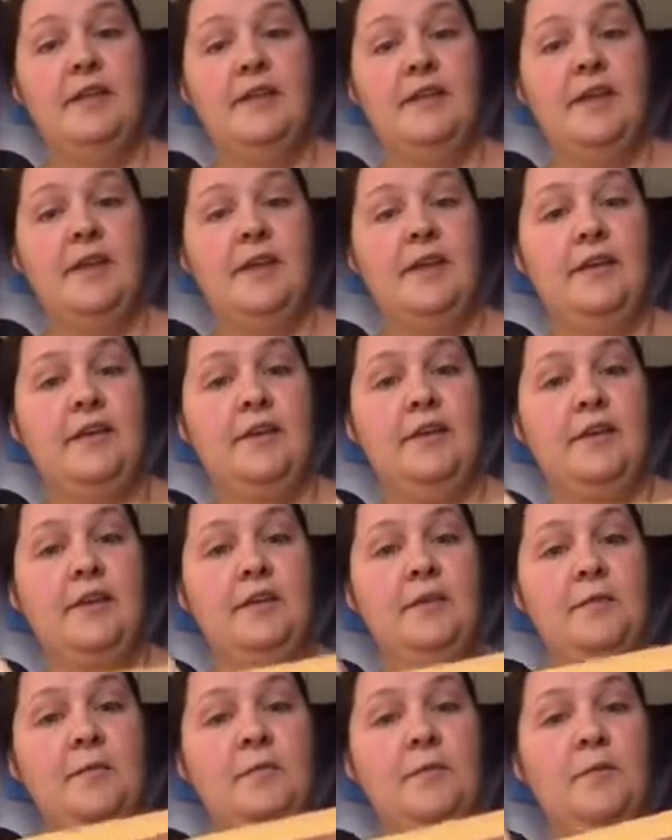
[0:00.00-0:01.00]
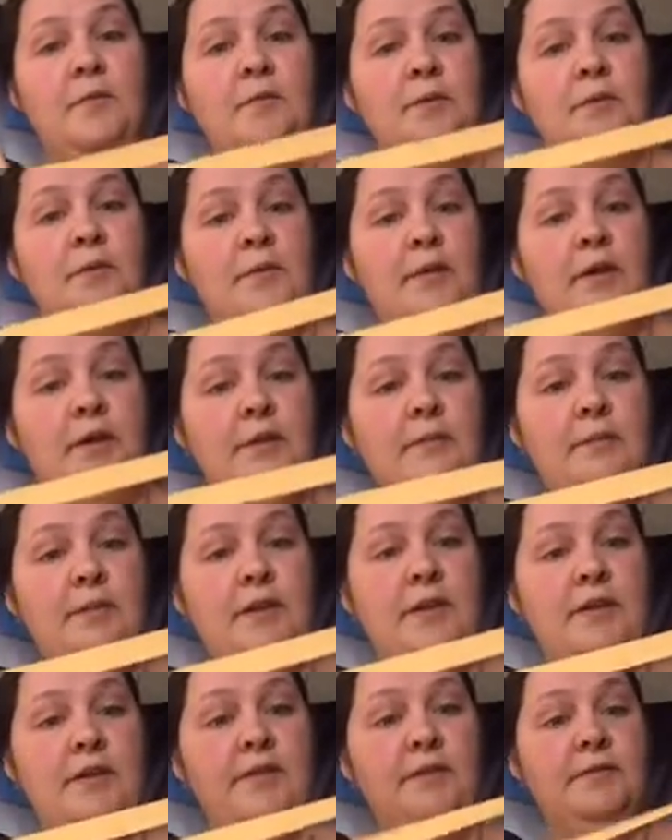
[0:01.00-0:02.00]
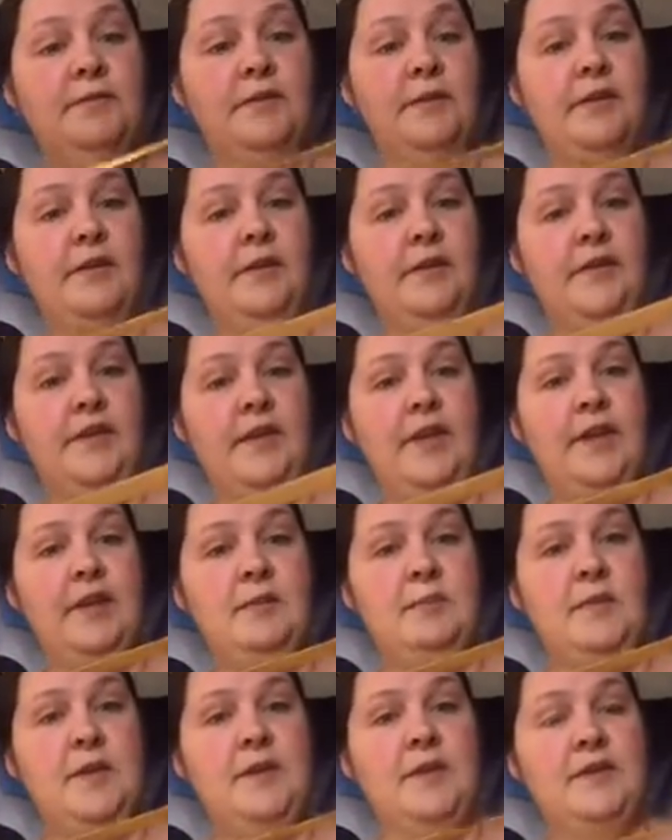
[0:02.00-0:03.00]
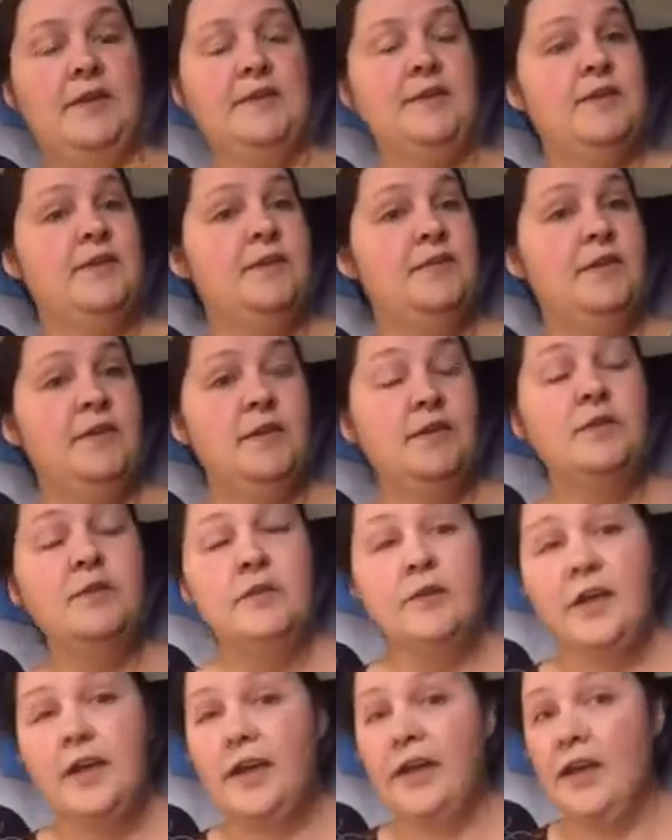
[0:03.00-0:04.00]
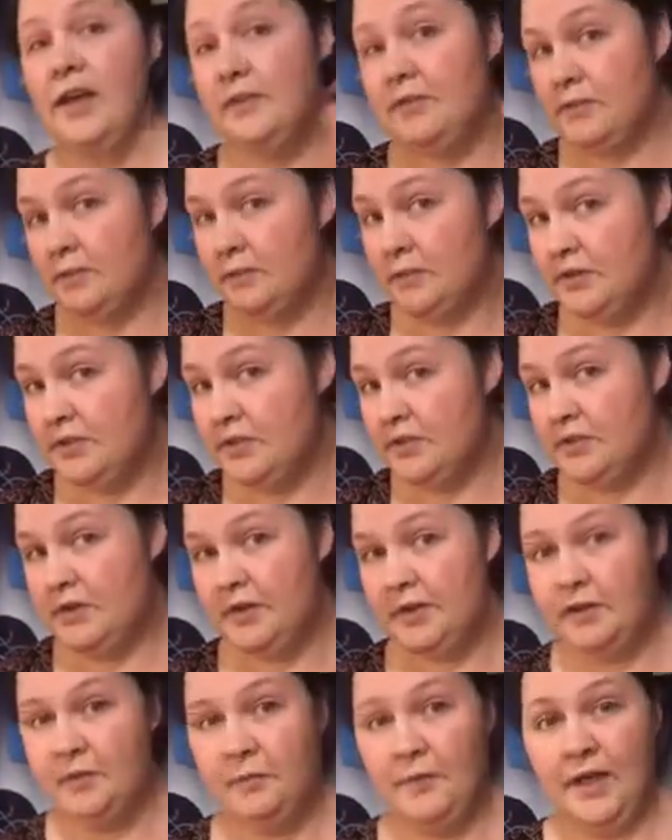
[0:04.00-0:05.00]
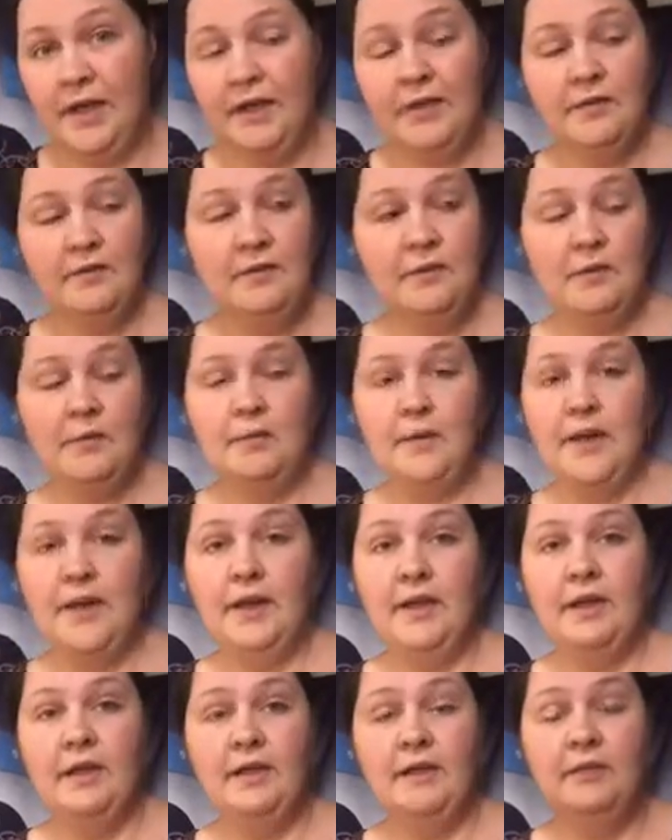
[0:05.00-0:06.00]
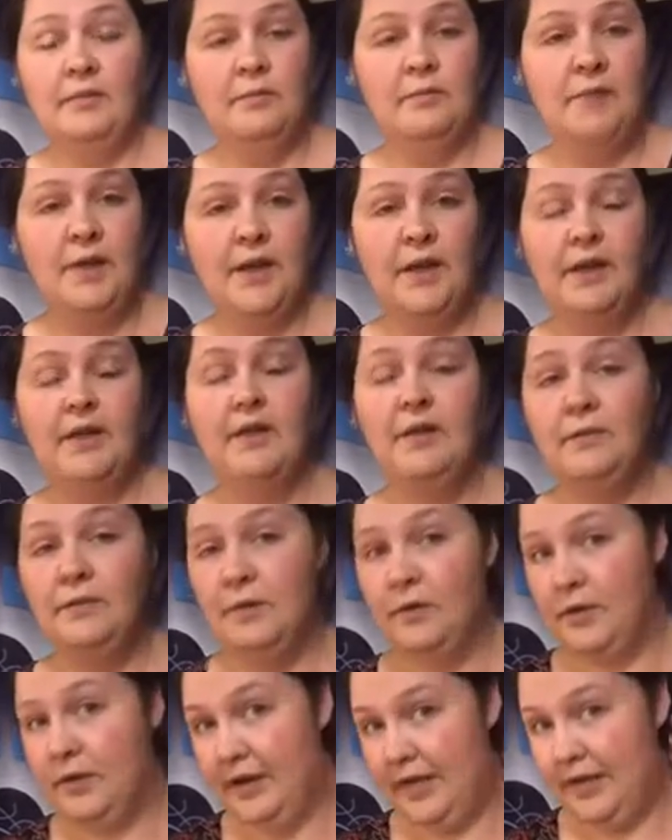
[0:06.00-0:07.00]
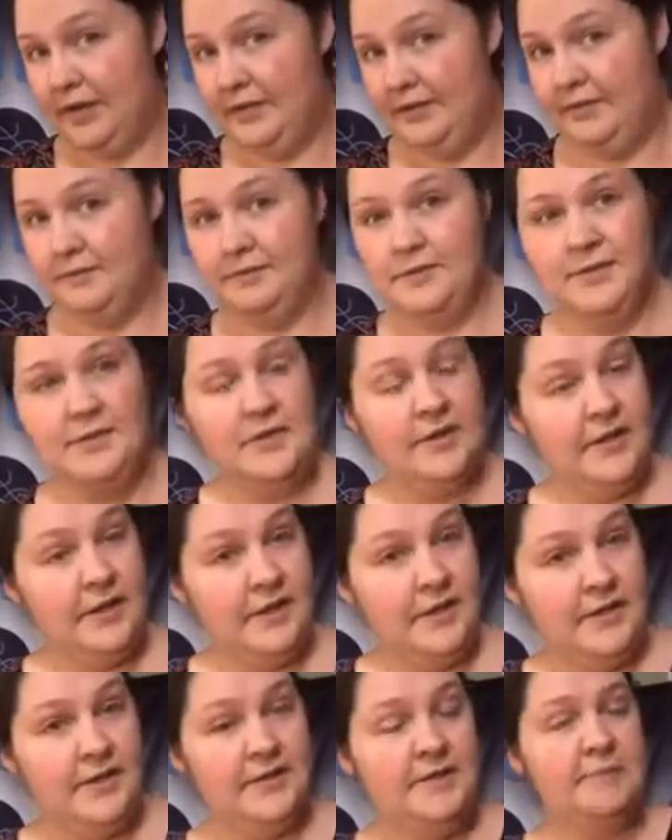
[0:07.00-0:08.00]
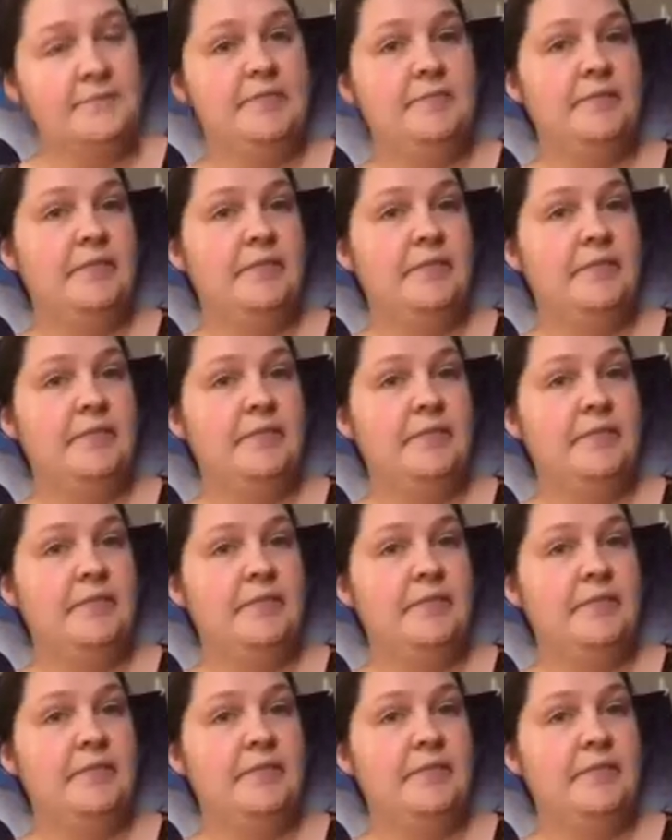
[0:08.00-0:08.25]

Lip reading: that we recommend for all the headbands. If you do not have a ridge on the back of your back of your head, sorry guys,